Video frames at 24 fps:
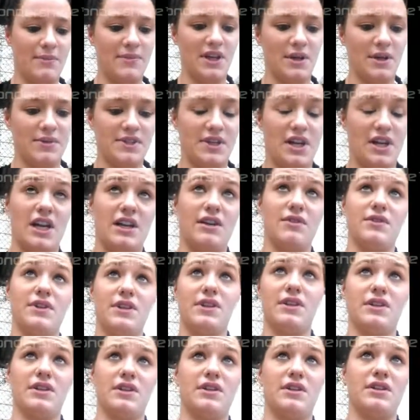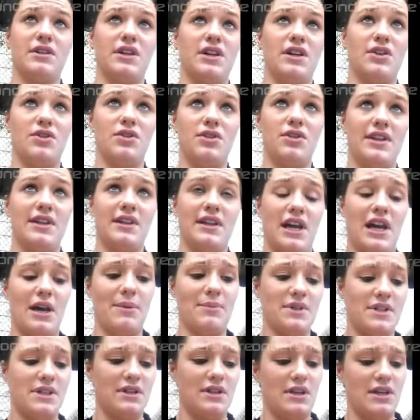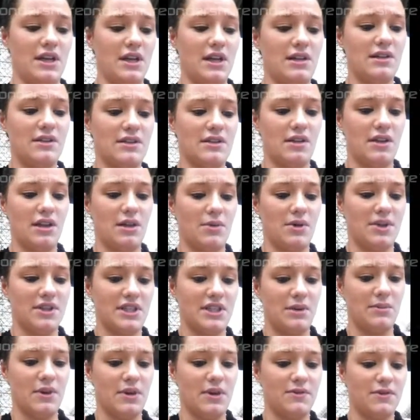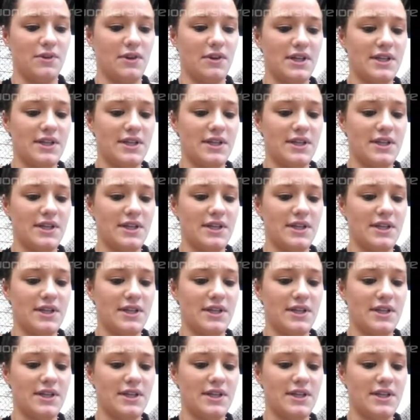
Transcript: that was kind of a good thing that happened in the end, so that worked out well for